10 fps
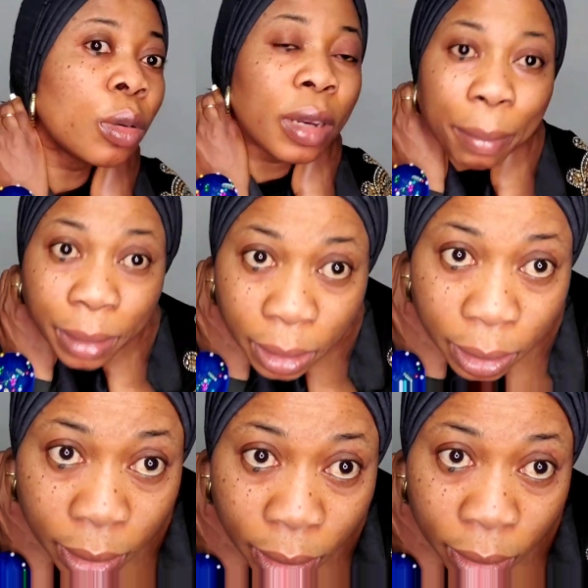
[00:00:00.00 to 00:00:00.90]
You grab
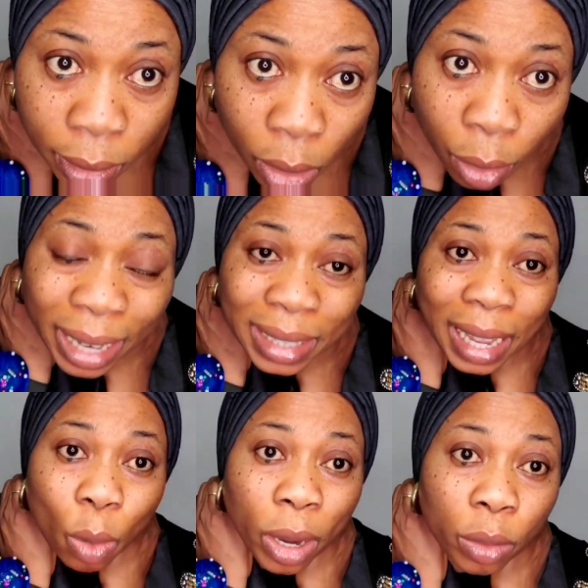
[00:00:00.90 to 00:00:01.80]
it. Right
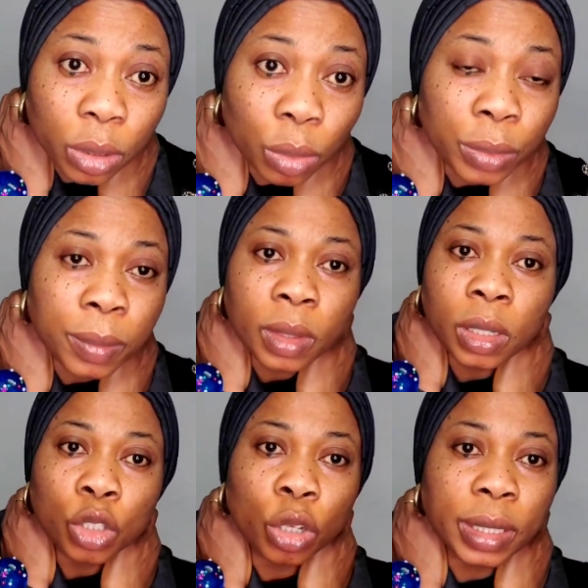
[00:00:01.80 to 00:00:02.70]
now, we are going to
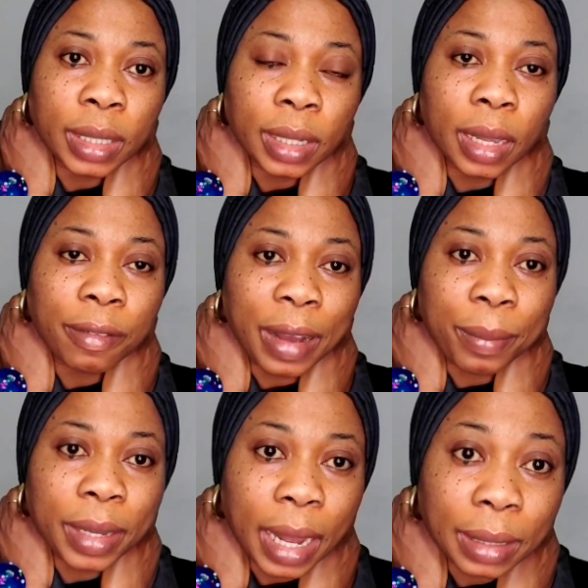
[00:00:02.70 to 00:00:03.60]
turn the
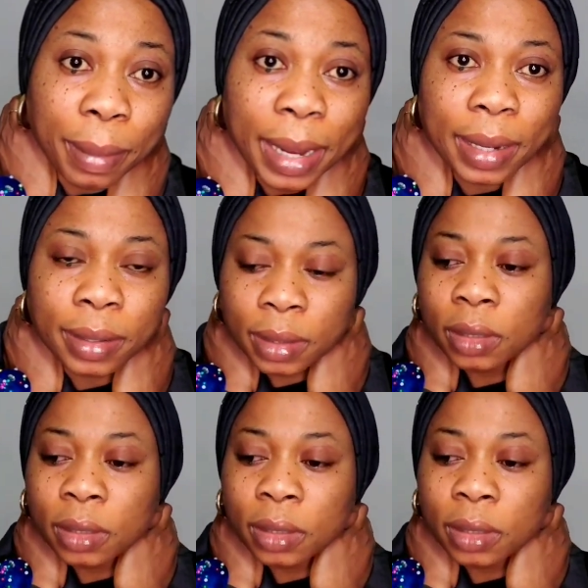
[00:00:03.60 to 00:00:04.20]
fabric at the back.